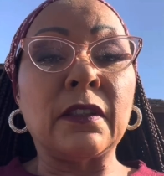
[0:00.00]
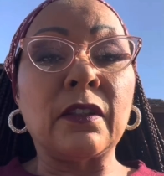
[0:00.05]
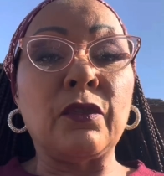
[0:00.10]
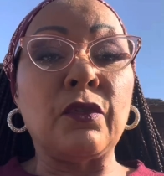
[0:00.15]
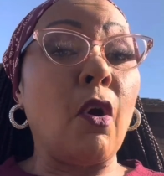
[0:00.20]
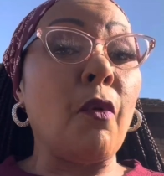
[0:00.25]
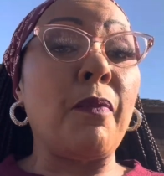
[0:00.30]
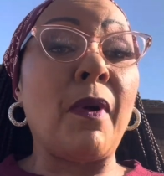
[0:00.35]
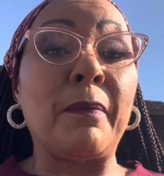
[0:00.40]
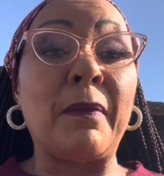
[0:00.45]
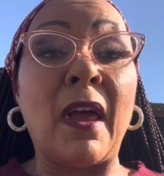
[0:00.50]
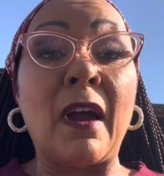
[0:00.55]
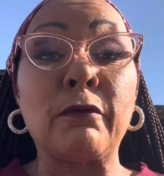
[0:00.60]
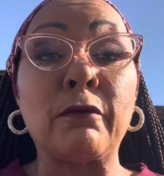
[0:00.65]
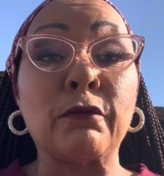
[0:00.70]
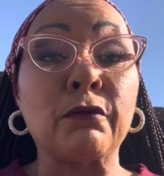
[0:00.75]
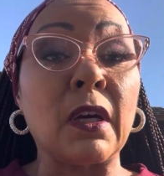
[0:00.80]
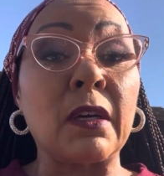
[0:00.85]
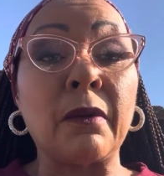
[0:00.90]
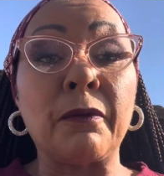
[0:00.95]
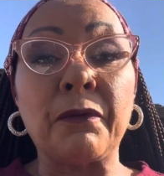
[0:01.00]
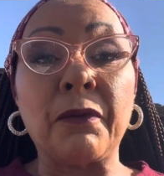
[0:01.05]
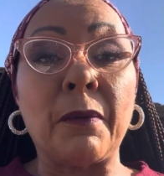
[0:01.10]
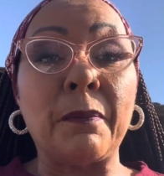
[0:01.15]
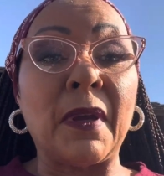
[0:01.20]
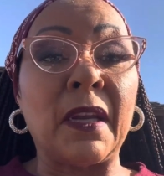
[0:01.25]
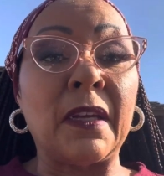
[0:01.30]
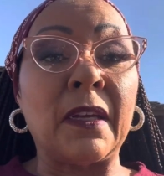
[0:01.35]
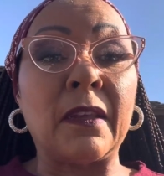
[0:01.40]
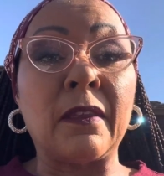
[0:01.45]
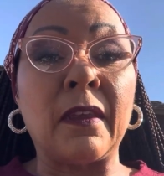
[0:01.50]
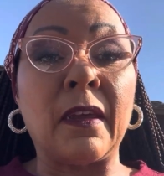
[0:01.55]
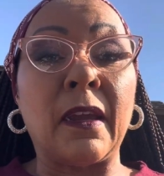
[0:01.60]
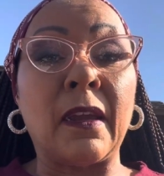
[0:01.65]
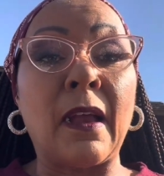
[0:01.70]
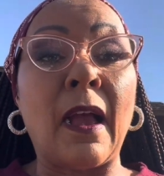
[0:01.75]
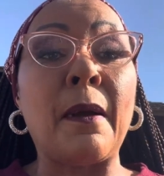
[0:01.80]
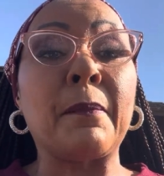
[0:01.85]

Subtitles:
Nope, I'm not running from anything.